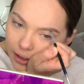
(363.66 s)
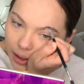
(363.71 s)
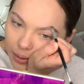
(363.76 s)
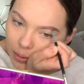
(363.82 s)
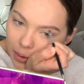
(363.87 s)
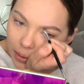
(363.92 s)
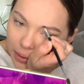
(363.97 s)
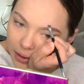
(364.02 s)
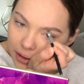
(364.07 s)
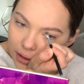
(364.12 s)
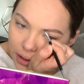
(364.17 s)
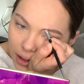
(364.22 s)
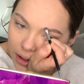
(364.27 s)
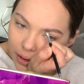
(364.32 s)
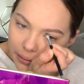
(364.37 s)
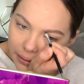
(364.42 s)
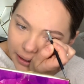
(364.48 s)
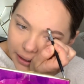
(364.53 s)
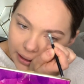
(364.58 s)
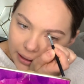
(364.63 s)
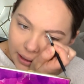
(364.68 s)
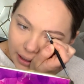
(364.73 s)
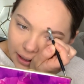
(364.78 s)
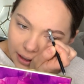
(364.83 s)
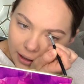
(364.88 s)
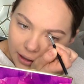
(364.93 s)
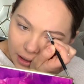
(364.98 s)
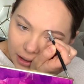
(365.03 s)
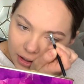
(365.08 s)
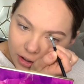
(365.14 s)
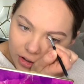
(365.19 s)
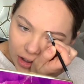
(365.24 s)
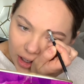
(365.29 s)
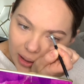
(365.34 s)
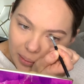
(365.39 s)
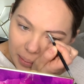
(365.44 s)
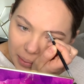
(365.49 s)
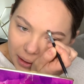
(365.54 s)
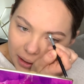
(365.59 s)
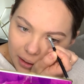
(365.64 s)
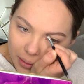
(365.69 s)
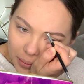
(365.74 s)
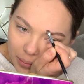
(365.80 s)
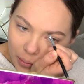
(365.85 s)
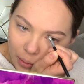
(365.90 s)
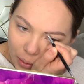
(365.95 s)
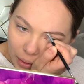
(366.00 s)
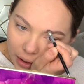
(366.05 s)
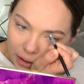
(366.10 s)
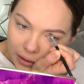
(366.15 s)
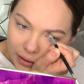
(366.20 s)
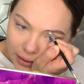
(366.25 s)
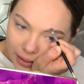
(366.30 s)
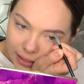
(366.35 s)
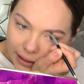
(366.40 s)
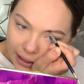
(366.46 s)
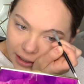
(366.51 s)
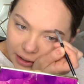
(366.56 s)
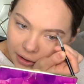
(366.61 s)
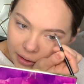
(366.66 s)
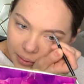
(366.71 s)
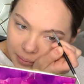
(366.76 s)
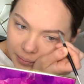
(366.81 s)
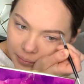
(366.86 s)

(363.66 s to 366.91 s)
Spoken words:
I'm going to go in and shape it more later.